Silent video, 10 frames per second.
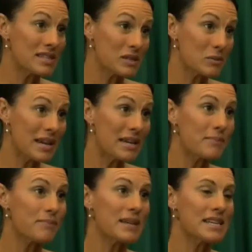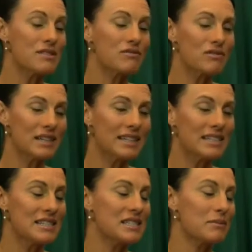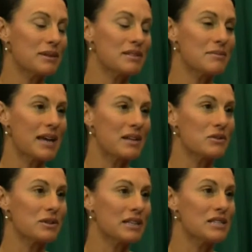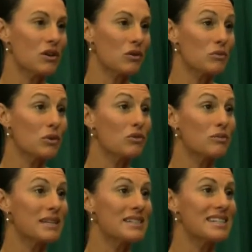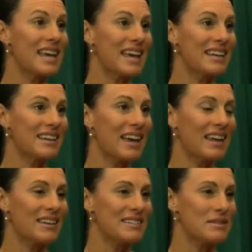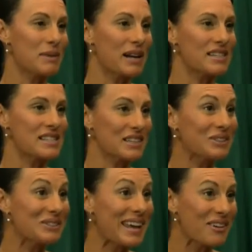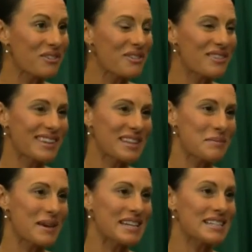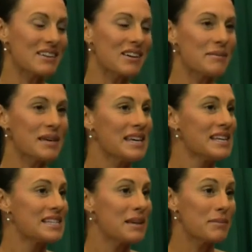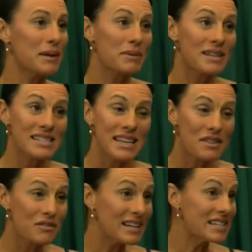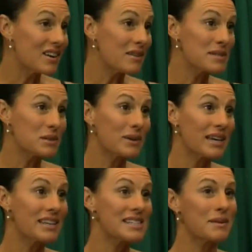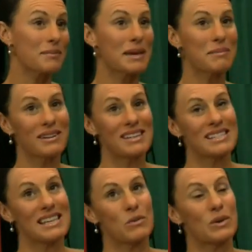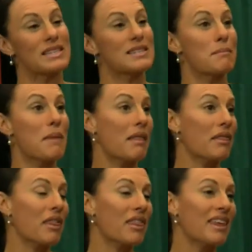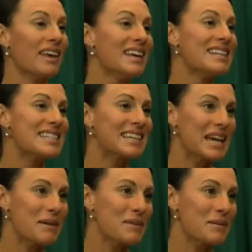a week, but he's really disciplined about doing his own movement and practicing good health in the meantime. Right. And some people I see 3 times a week, some people I see once a month to keep them